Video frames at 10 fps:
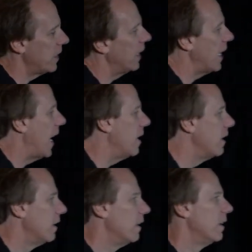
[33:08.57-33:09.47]
And then
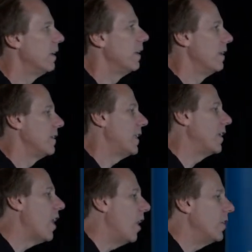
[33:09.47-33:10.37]

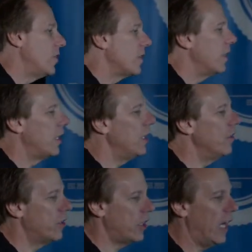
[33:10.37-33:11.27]
technologies continue
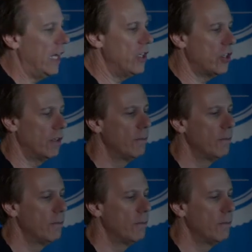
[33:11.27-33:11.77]
to change.